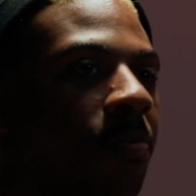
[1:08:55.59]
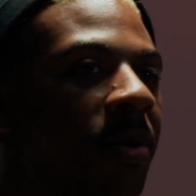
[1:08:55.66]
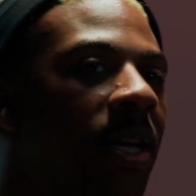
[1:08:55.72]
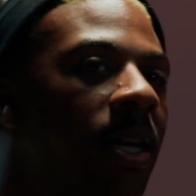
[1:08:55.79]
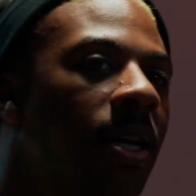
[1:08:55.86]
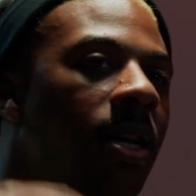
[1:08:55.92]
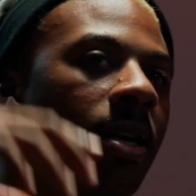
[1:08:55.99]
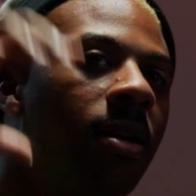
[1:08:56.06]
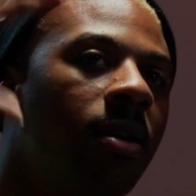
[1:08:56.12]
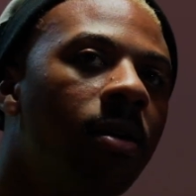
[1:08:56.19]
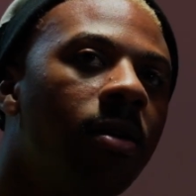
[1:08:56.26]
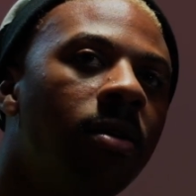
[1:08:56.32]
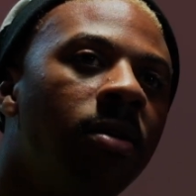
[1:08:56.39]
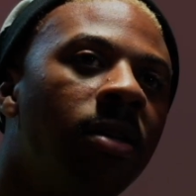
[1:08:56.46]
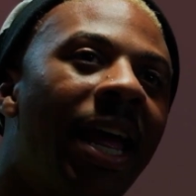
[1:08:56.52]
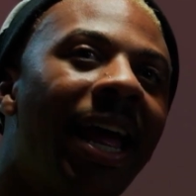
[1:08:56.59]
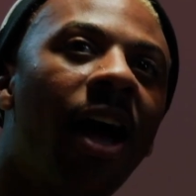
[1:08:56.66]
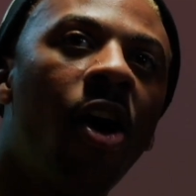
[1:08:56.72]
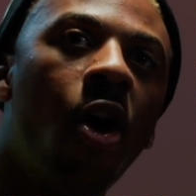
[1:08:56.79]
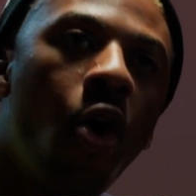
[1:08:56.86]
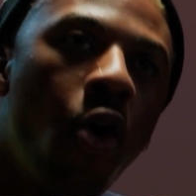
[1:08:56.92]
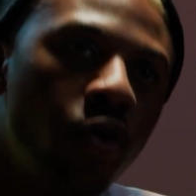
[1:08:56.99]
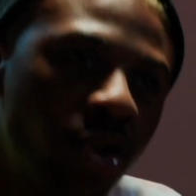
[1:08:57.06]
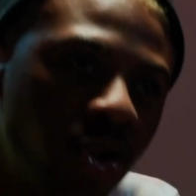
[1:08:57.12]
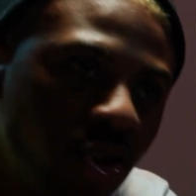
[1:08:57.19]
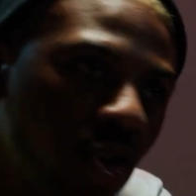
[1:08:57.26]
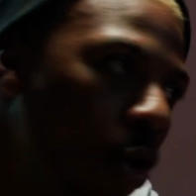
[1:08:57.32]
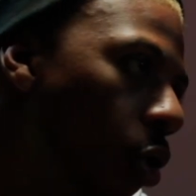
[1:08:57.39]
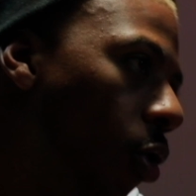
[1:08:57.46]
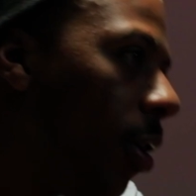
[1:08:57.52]
be, that whole
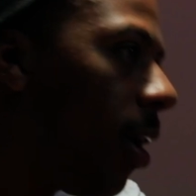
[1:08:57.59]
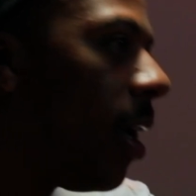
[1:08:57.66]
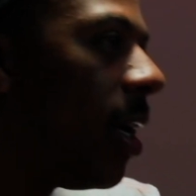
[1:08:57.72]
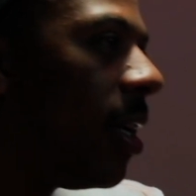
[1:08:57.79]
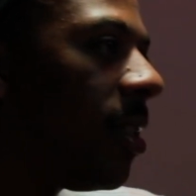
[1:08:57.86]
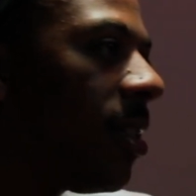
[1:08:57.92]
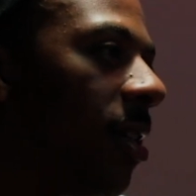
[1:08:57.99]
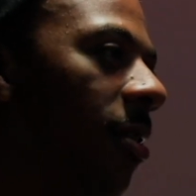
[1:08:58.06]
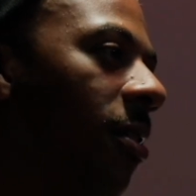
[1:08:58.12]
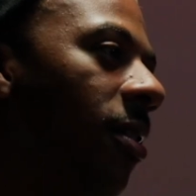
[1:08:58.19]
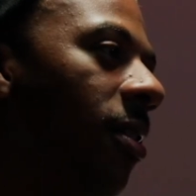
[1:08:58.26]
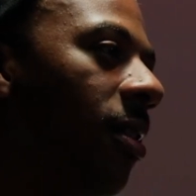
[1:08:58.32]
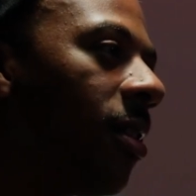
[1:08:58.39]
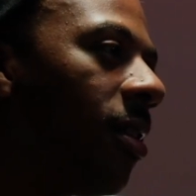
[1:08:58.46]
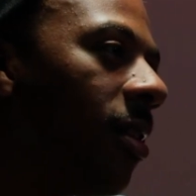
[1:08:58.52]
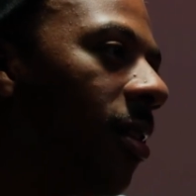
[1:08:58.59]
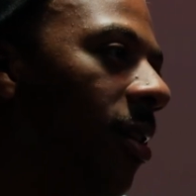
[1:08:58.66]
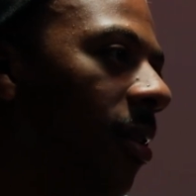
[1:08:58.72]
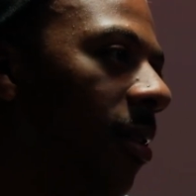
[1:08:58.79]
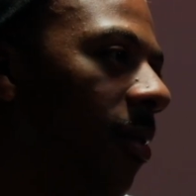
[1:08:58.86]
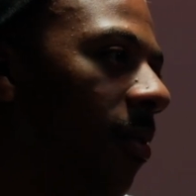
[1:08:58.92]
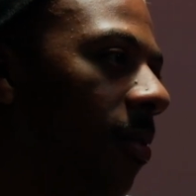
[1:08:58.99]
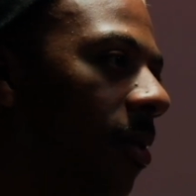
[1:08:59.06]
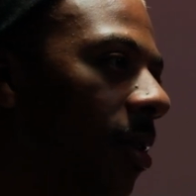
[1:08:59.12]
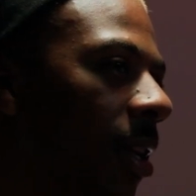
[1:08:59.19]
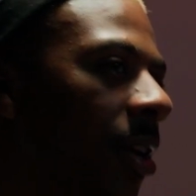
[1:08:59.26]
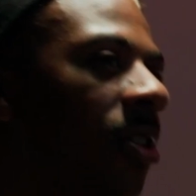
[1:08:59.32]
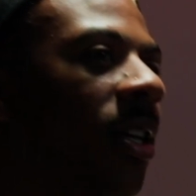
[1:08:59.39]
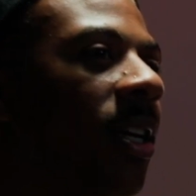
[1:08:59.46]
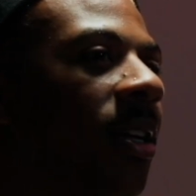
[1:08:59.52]
story is to
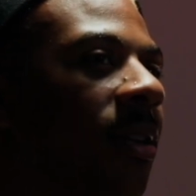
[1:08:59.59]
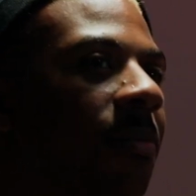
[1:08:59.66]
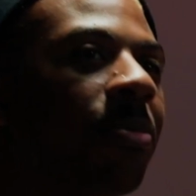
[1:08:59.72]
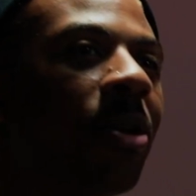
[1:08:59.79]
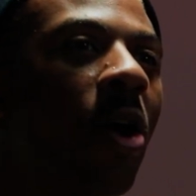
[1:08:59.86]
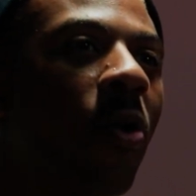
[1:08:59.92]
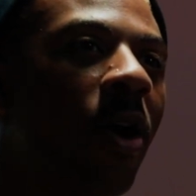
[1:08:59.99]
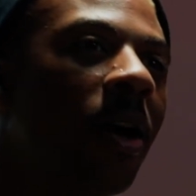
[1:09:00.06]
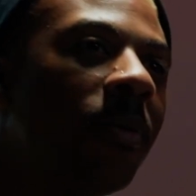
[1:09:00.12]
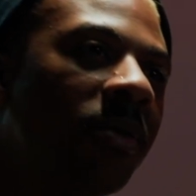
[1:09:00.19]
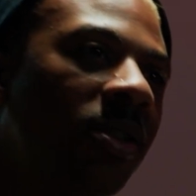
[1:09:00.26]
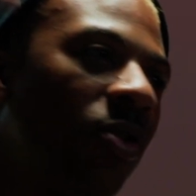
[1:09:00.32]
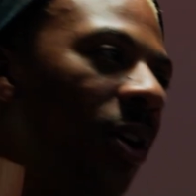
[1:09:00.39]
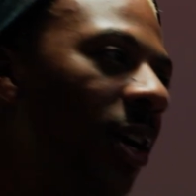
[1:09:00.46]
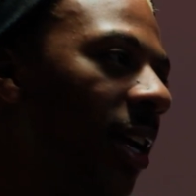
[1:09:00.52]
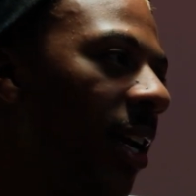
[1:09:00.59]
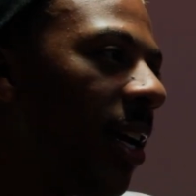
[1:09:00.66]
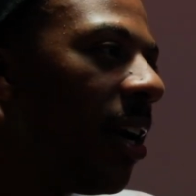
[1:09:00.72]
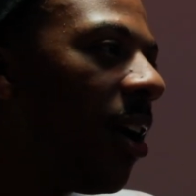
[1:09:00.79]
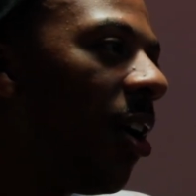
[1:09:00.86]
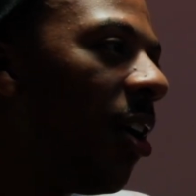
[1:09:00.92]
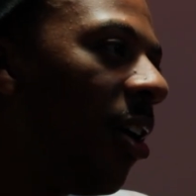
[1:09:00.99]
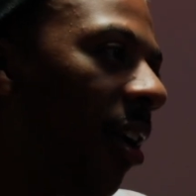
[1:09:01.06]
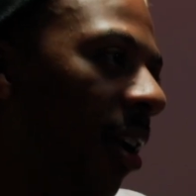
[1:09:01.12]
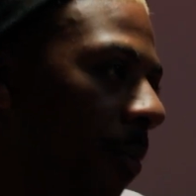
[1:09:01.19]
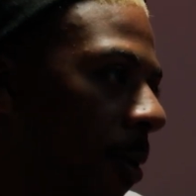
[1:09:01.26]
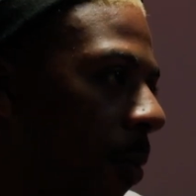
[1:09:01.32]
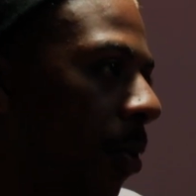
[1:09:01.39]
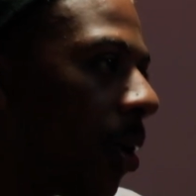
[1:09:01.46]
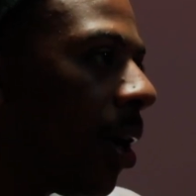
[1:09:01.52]
literally blow up so it can get heard and
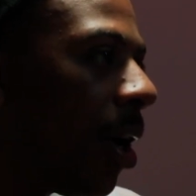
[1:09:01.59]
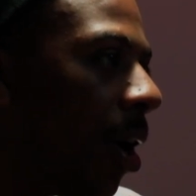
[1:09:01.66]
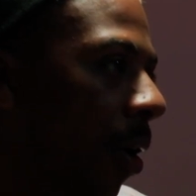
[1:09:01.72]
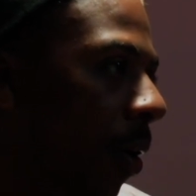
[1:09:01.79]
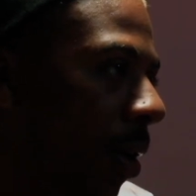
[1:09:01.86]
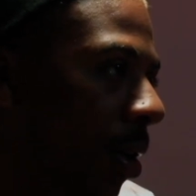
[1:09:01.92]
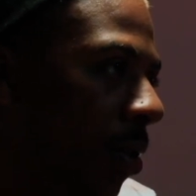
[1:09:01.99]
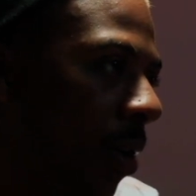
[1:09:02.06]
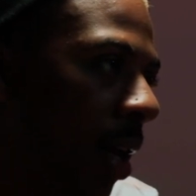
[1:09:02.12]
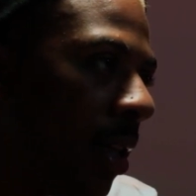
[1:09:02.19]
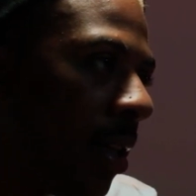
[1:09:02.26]
people can go and do their